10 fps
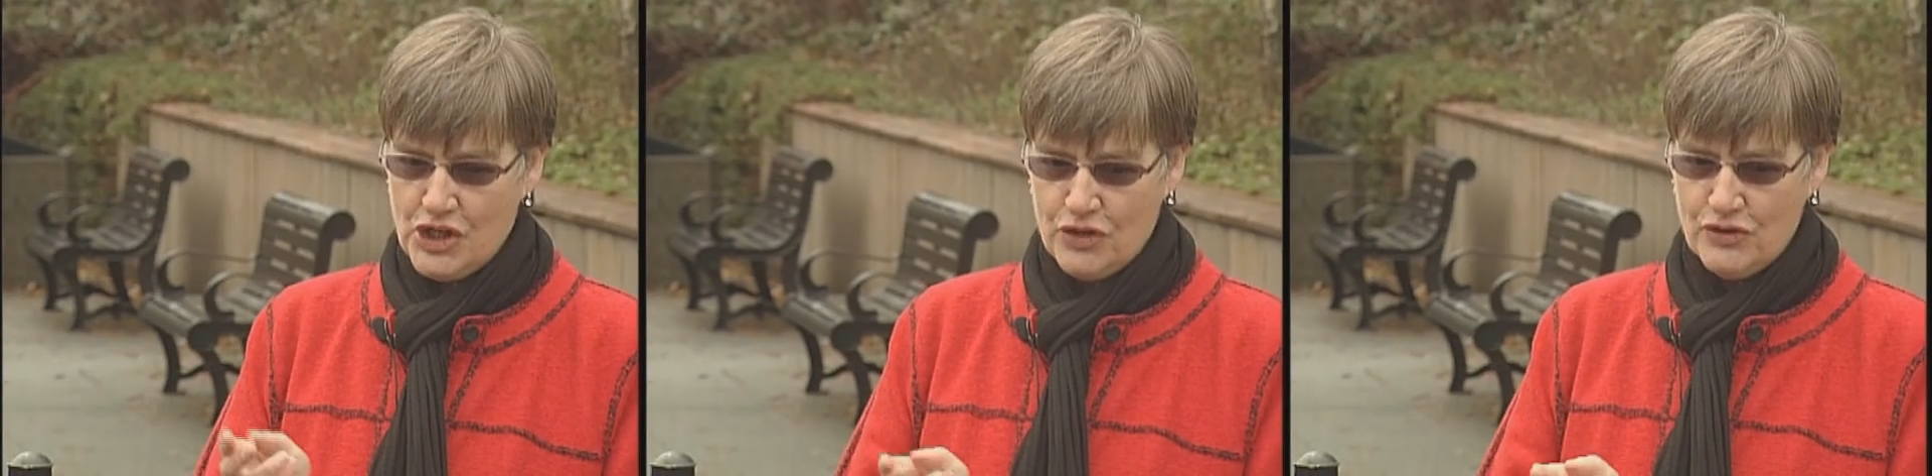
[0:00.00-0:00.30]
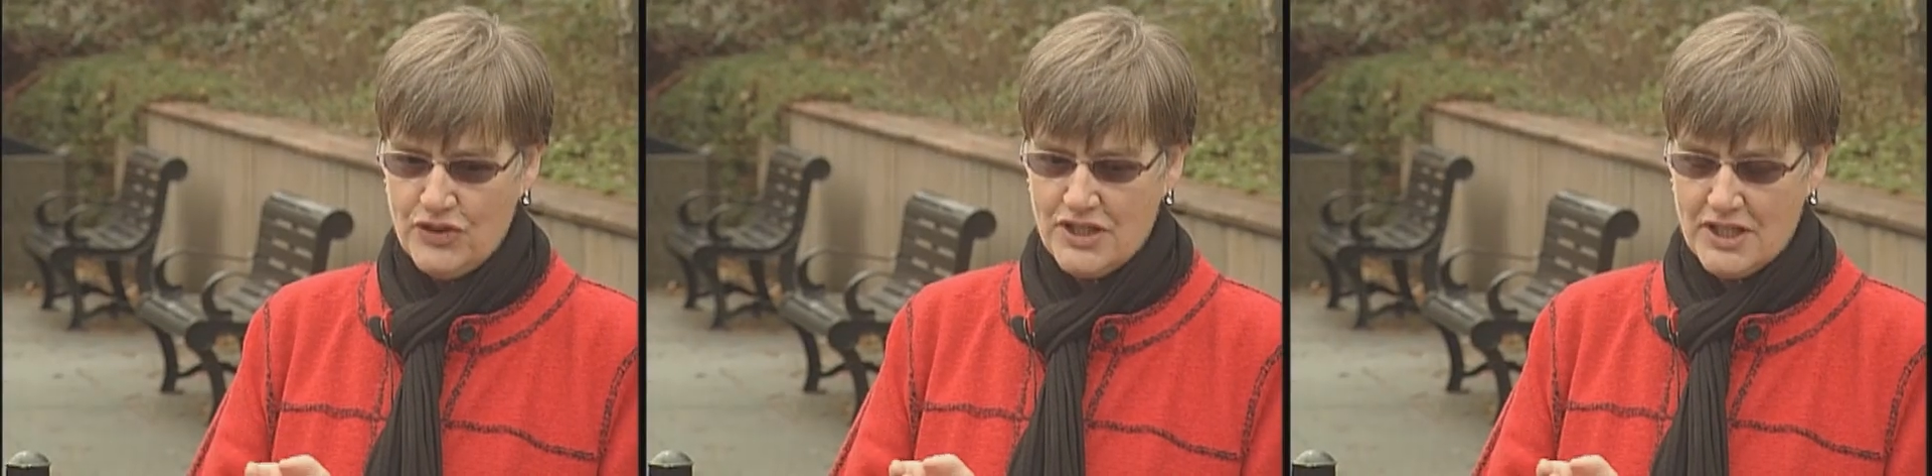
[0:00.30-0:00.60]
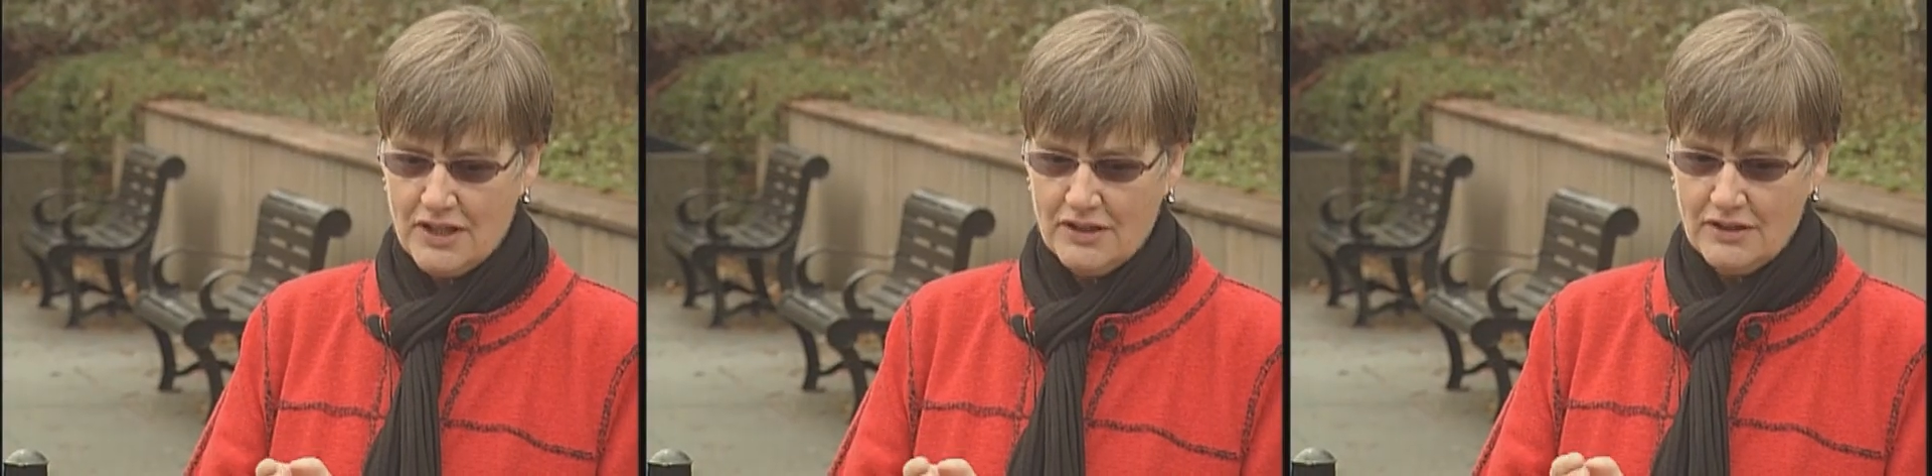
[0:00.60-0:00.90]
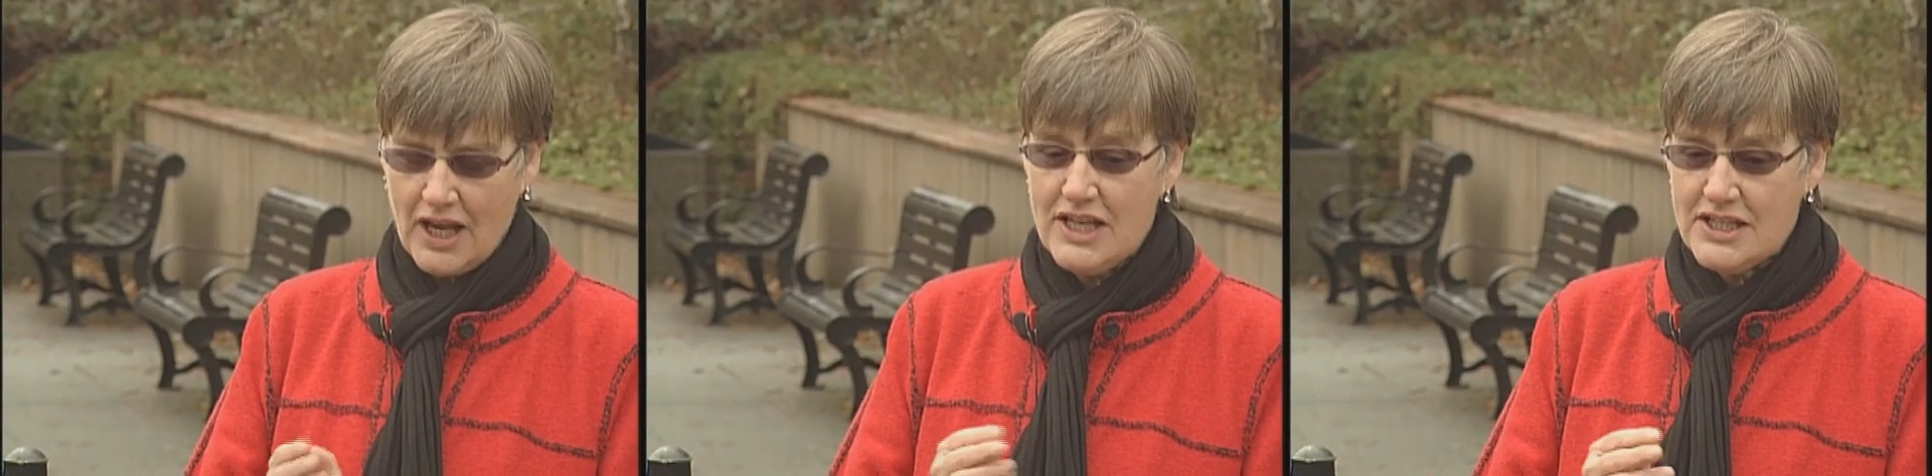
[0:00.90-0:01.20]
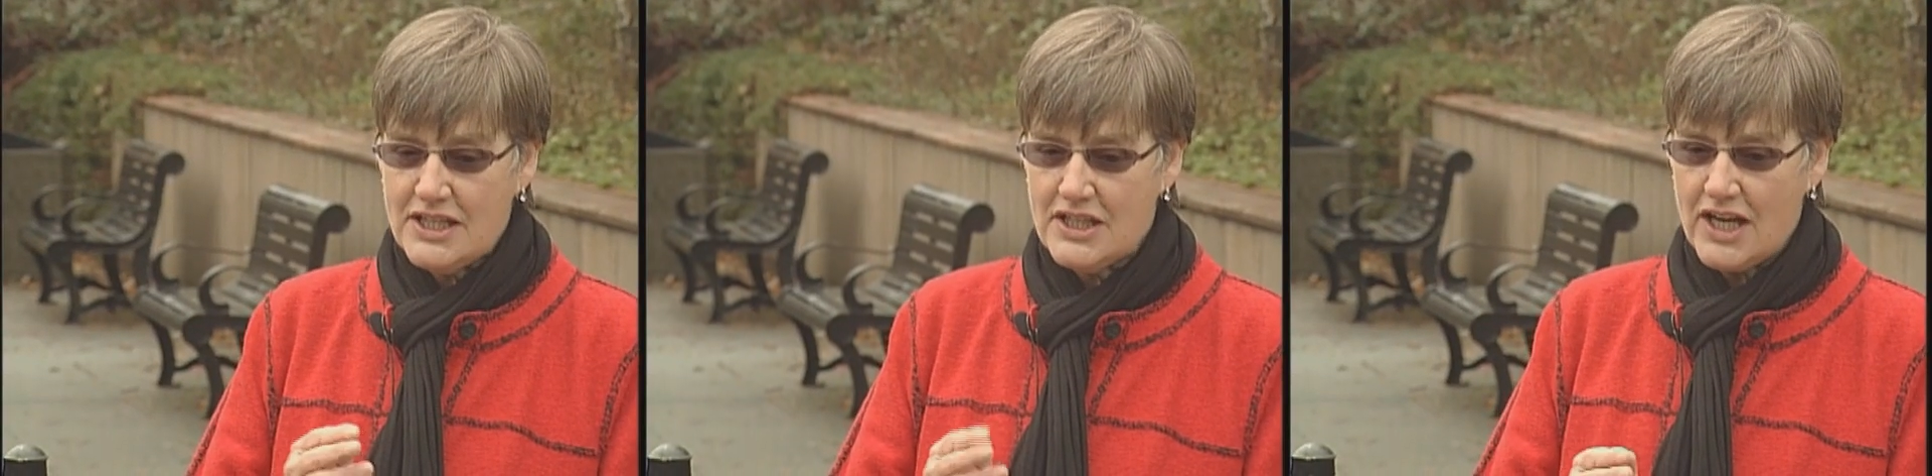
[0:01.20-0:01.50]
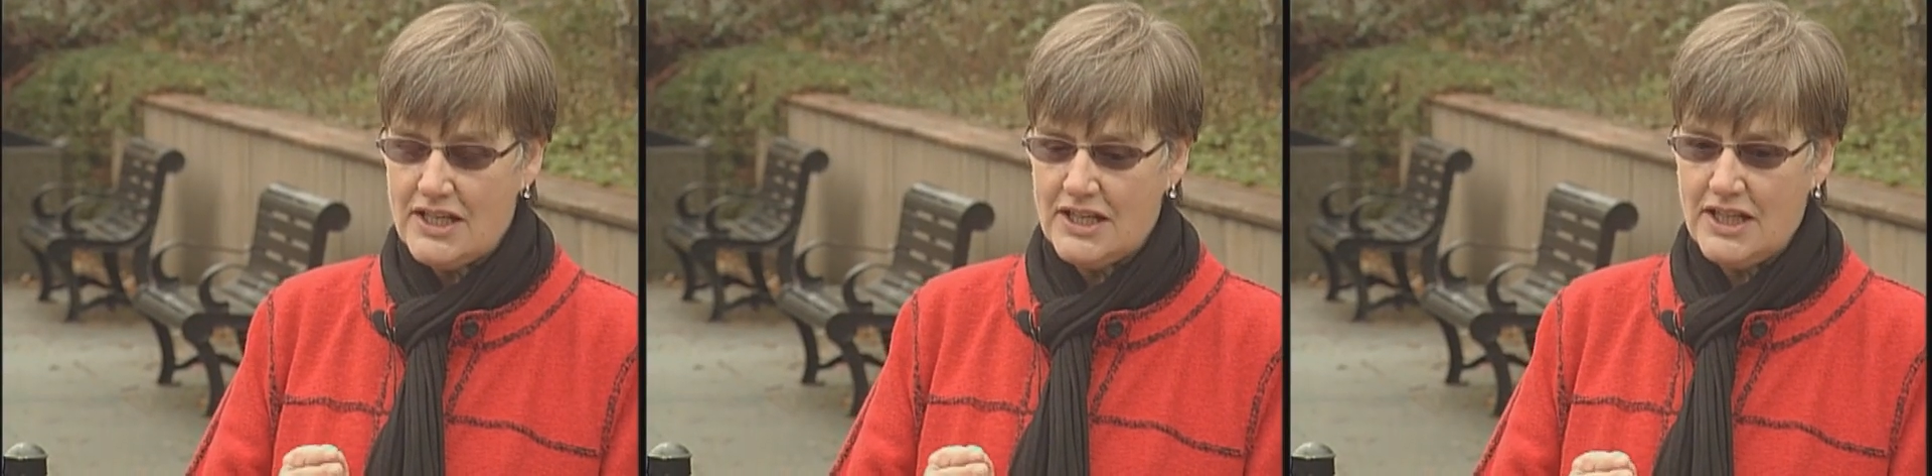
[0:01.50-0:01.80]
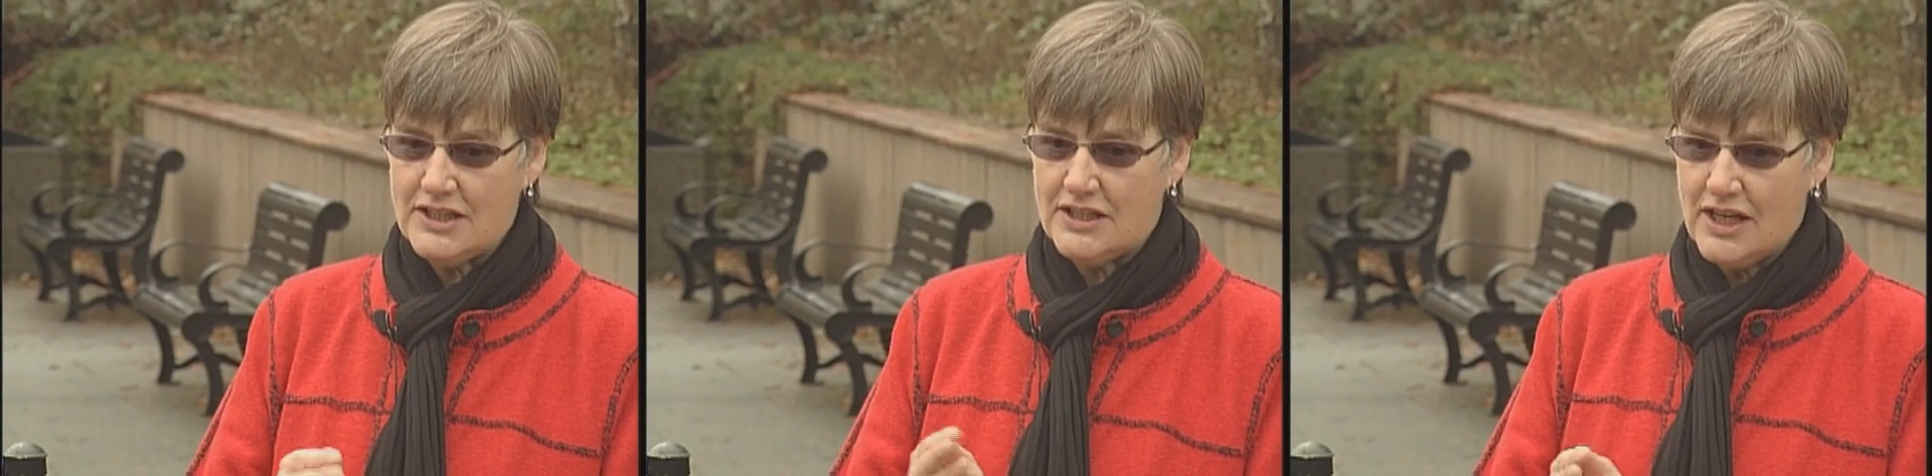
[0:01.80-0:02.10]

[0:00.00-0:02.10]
Jones, 1898 to